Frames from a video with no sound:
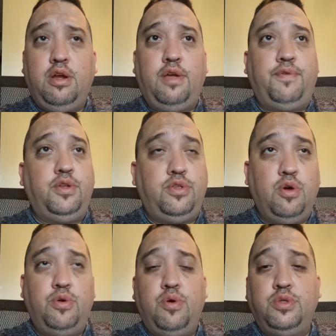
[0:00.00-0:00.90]
If you
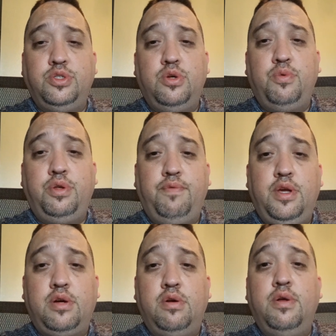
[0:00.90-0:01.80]
don't know what you're doing with your
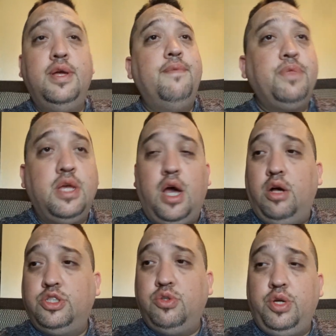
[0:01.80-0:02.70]
vehicle,
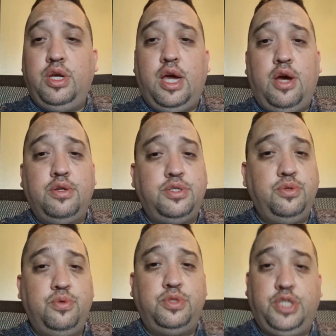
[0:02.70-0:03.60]
I'll show you how
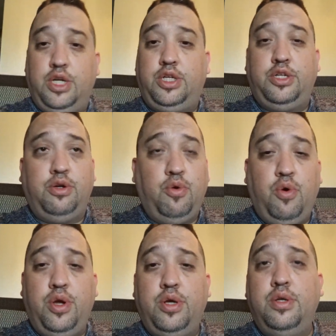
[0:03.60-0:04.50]
to check your
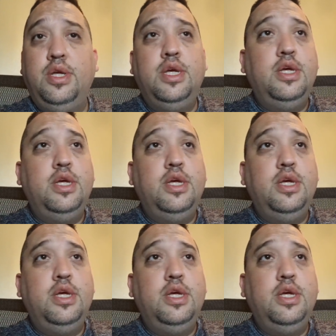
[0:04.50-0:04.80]
oil,